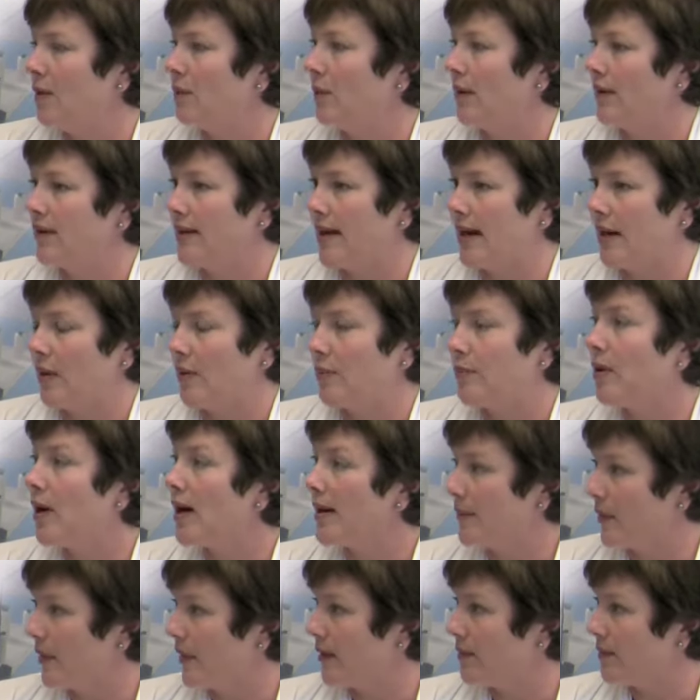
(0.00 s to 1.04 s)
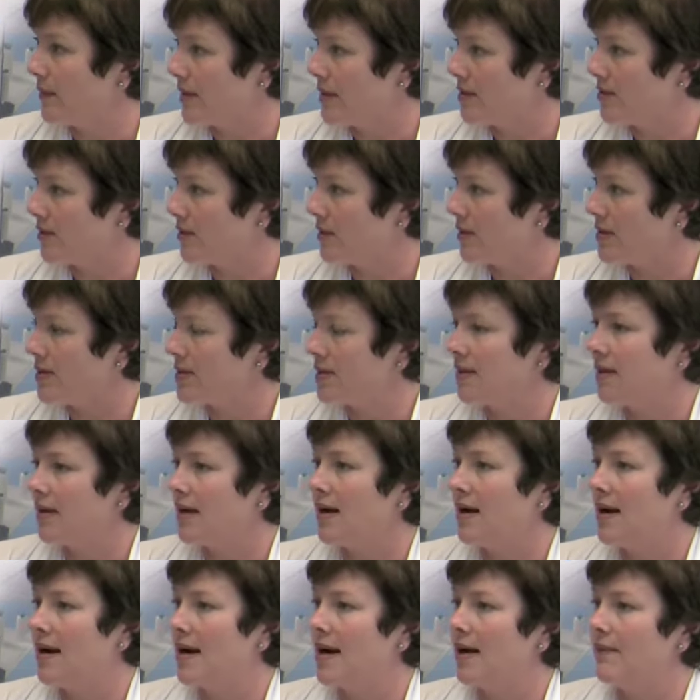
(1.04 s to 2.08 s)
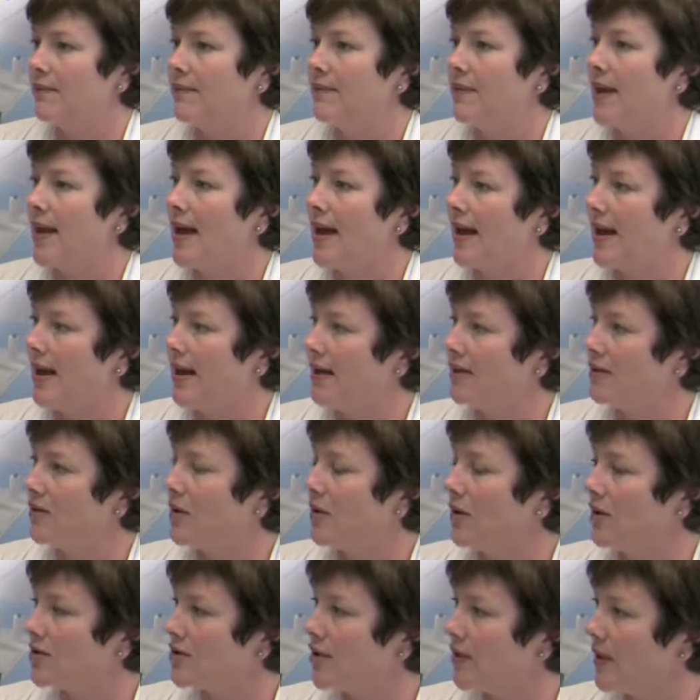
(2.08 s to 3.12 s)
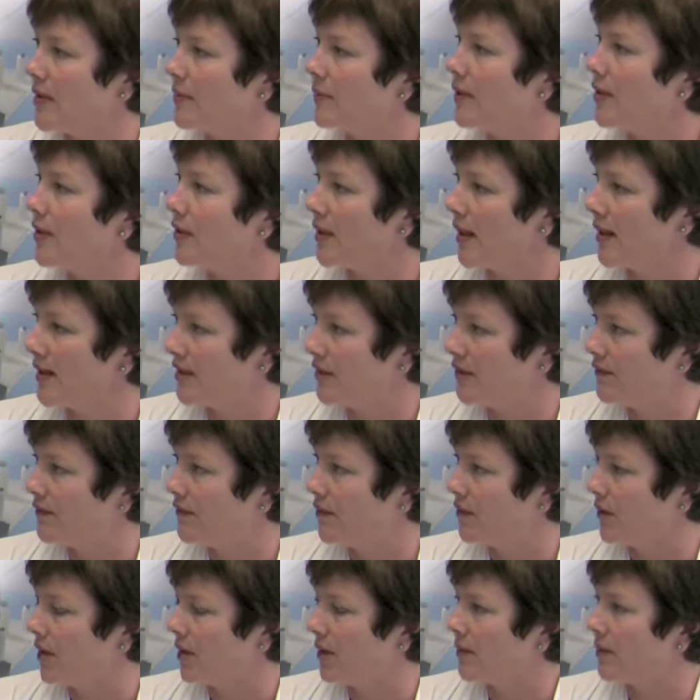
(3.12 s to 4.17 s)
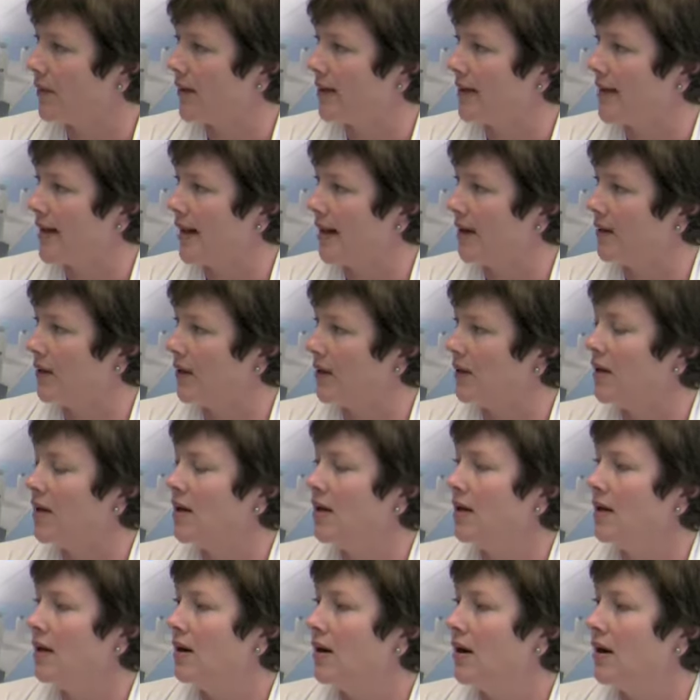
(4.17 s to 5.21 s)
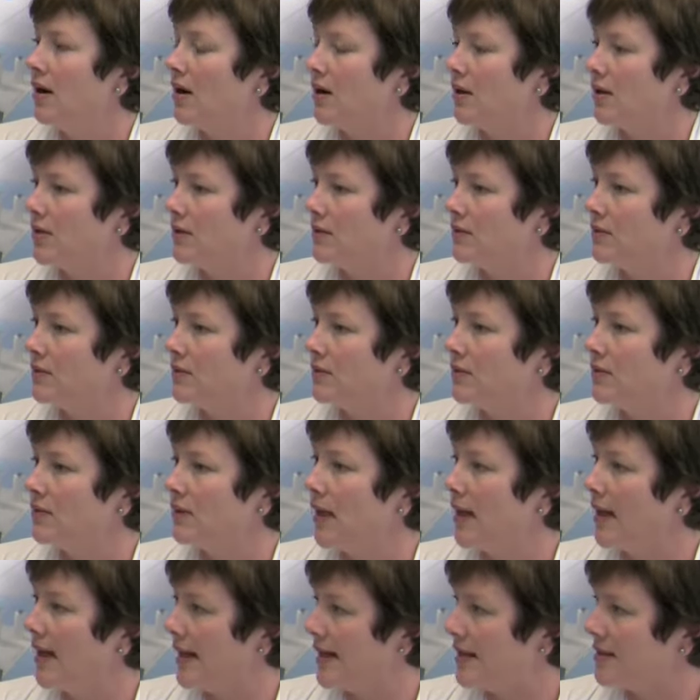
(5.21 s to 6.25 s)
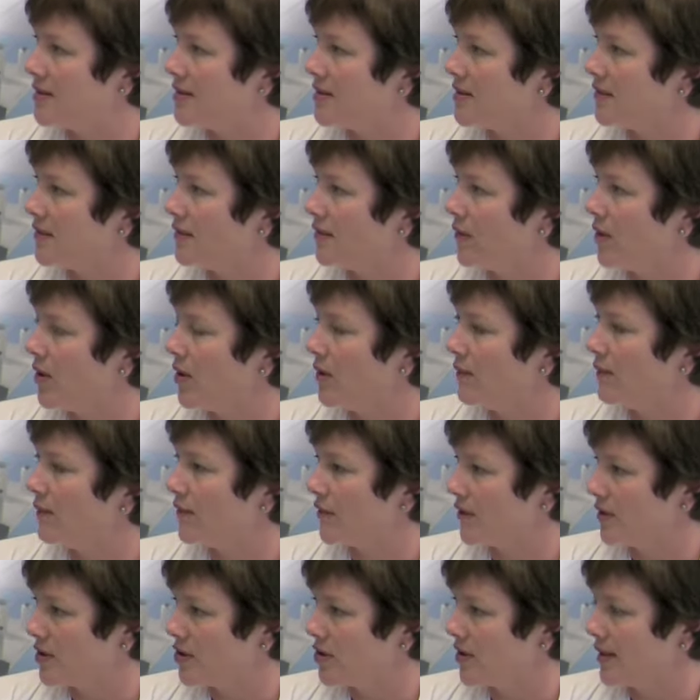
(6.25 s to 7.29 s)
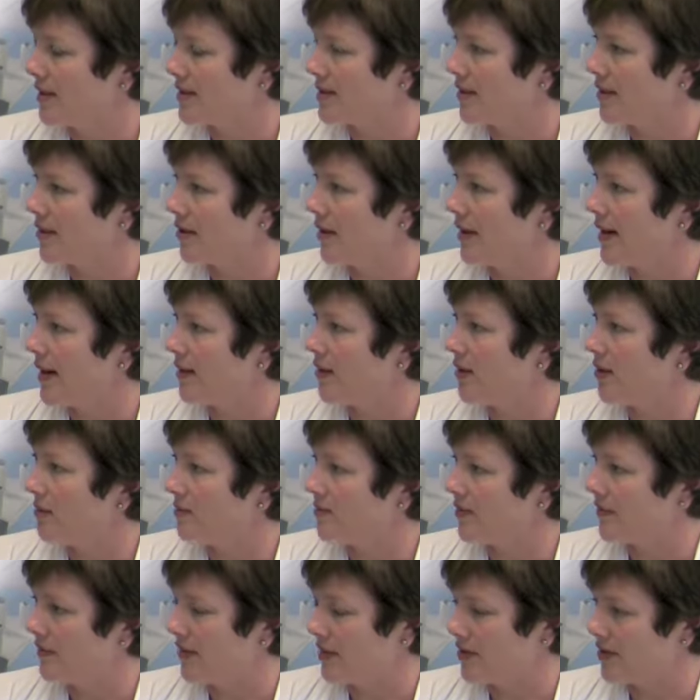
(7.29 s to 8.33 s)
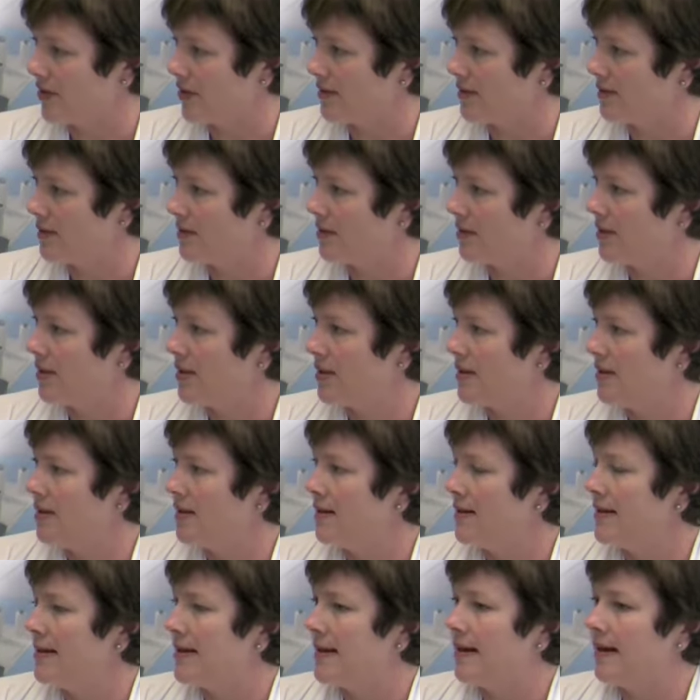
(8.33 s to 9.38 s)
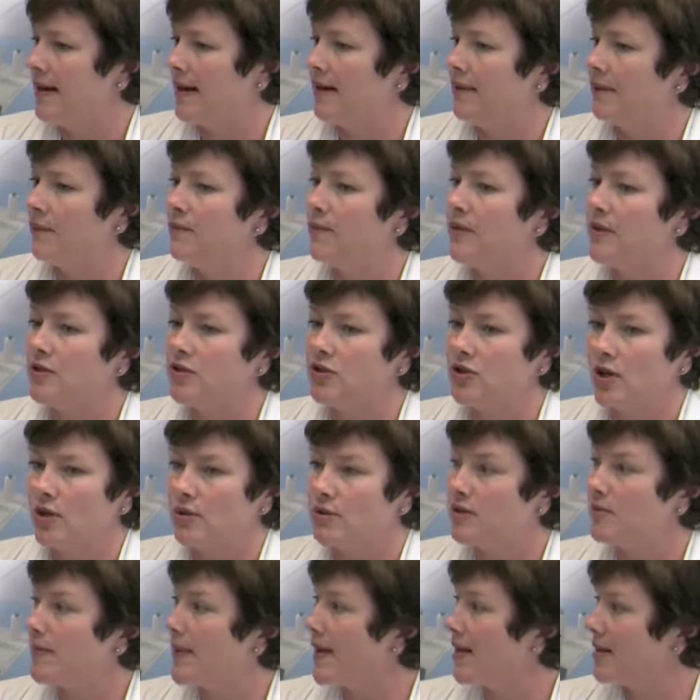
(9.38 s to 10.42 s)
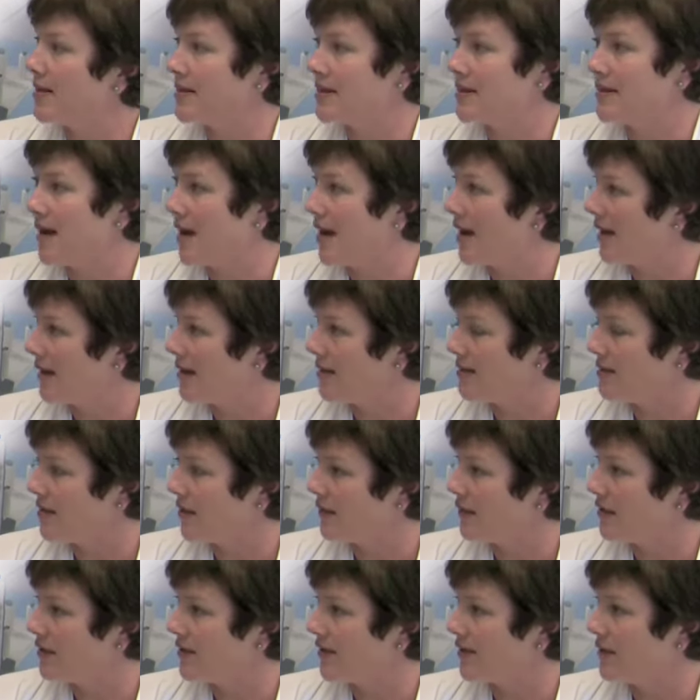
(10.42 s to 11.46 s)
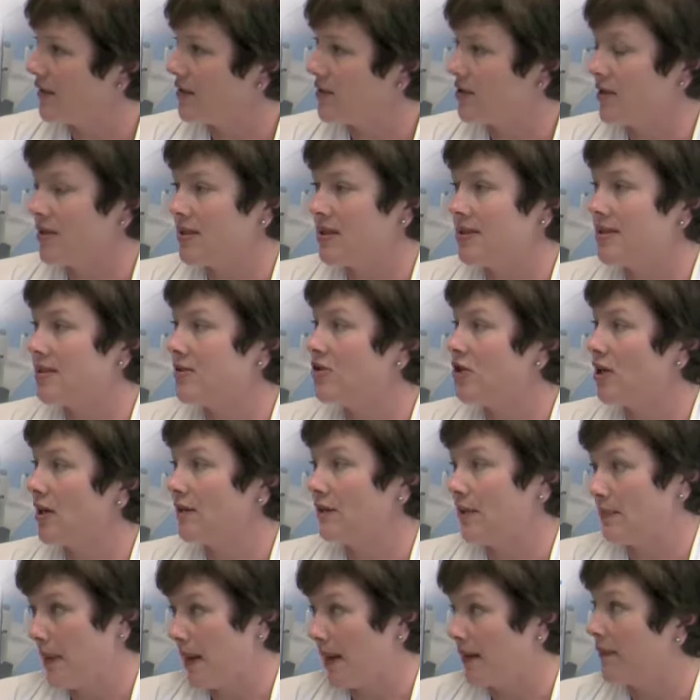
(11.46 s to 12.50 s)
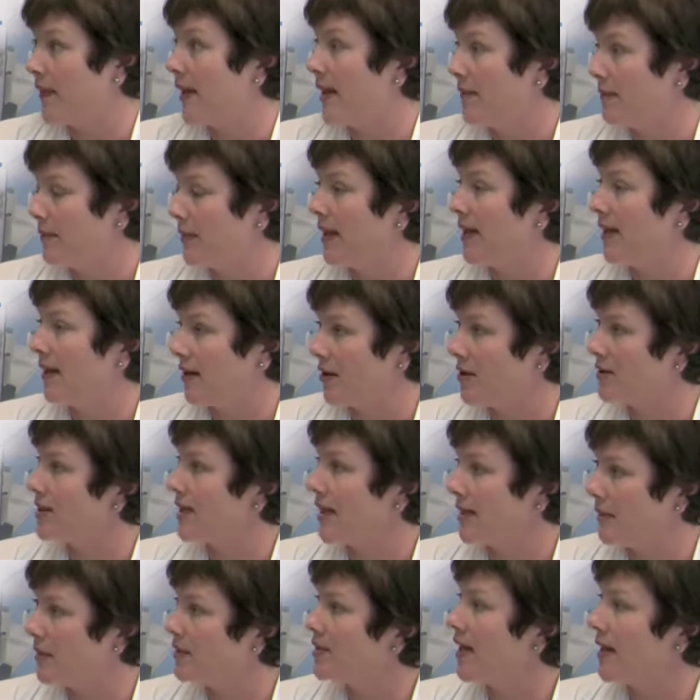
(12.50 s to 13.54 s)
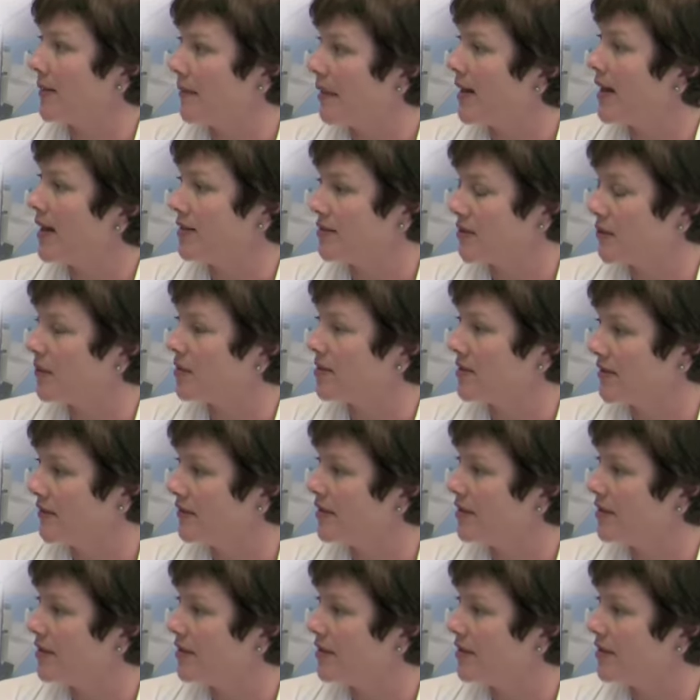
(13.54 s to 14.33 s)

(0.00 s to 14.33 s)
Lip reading: with our primary resource, and also at Pier 94 with our hard lines for home furnishings in our at-home division. The show spans 9 different divisions, chief among them being our tabletop and housewares